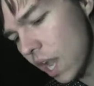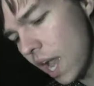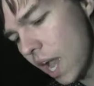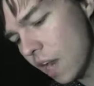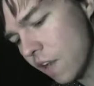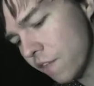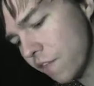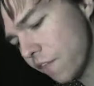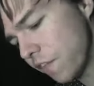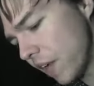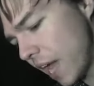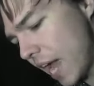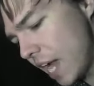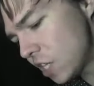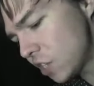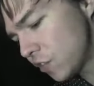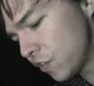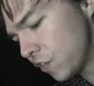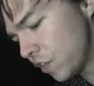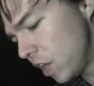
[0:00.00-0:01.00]
and a
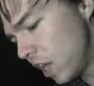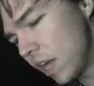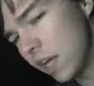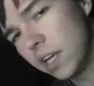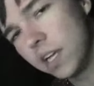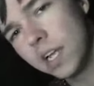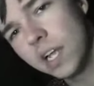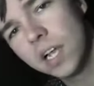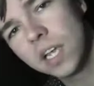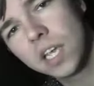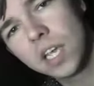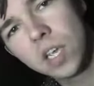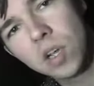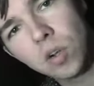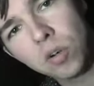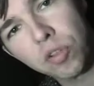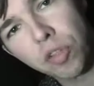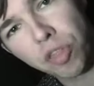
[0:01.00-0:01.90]
flash flood killed